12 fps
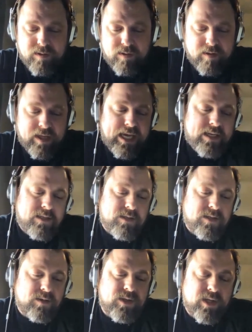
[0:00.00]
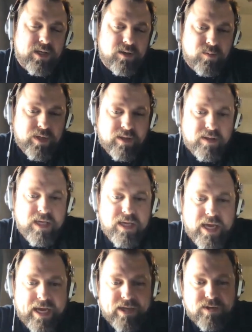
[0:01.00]
that is associated with
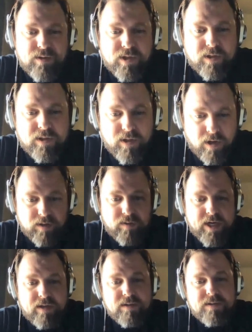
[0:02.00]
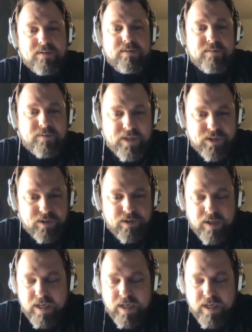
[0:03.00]
the Astra guardrails feature.